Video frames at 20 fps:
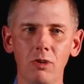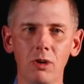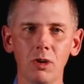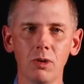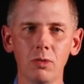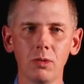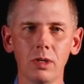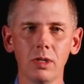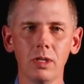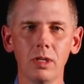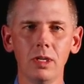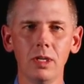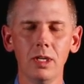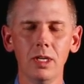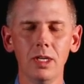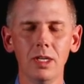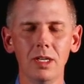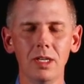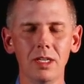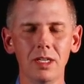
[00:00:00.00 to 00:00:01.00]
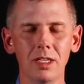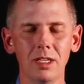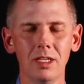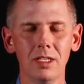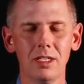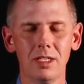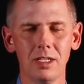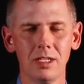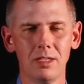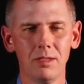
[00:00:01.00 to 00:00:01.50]
forward
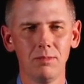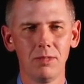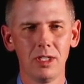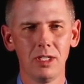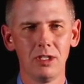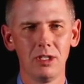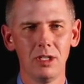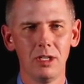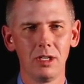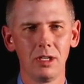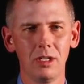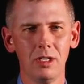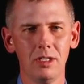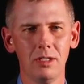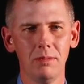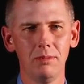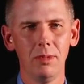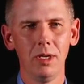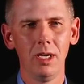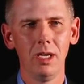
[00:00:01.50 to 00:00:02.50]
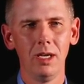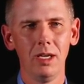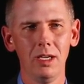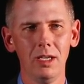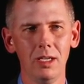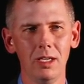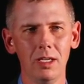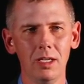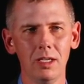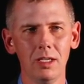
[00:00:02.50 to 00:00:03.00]
systems engineering to
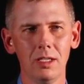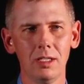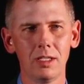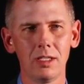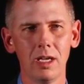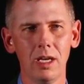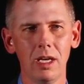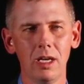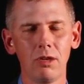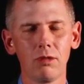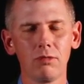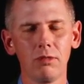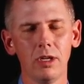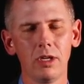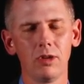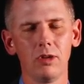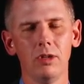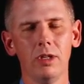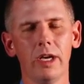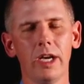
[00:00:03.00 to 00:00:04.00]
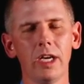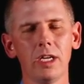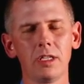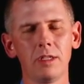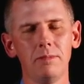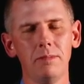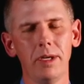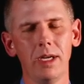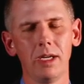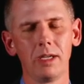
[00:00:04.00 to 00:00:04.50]
me is a critical
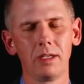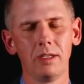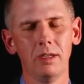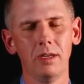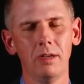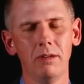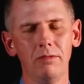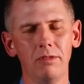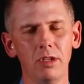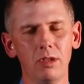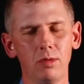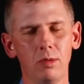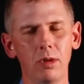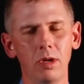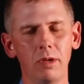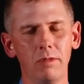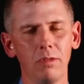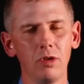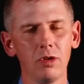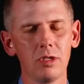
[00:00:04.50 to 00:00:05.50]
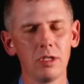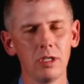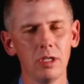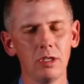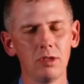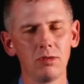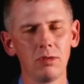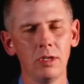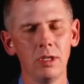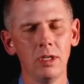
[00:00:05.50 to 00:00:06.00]
aspect of the 21st
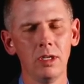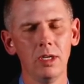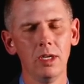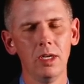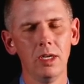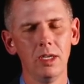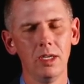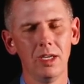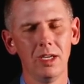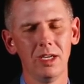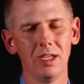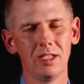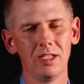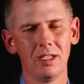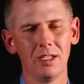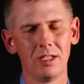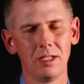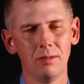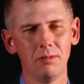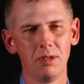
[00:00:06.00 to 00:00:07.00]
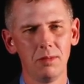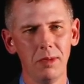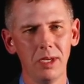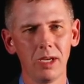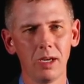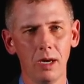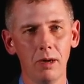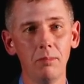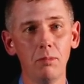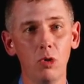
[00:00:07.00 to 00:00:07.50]
century as systems
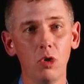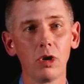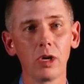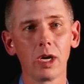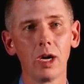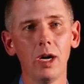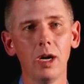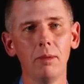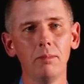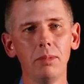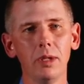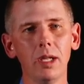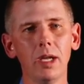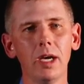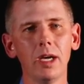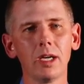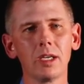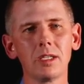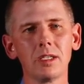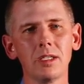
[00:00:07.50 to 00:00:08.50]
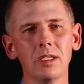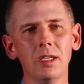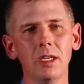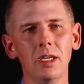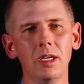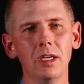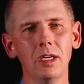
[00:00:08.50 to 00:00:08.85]
become more complex.